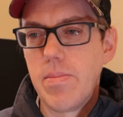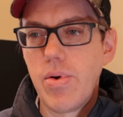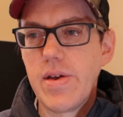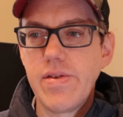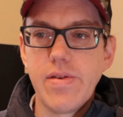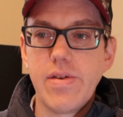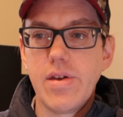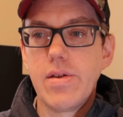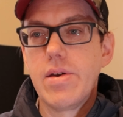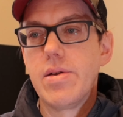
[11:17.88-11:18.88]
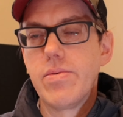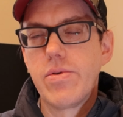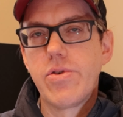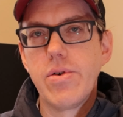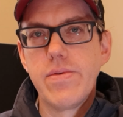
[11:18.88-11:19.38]
presence and
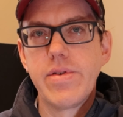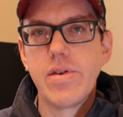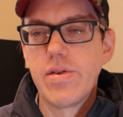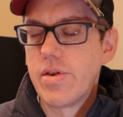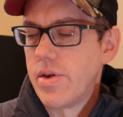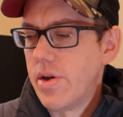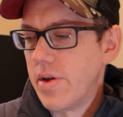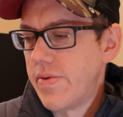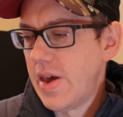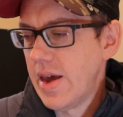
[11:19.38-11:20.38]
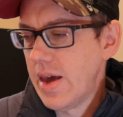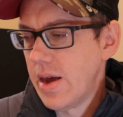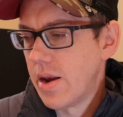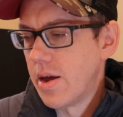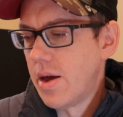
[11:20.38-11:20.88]
services,
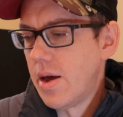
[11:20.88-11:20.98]
taking,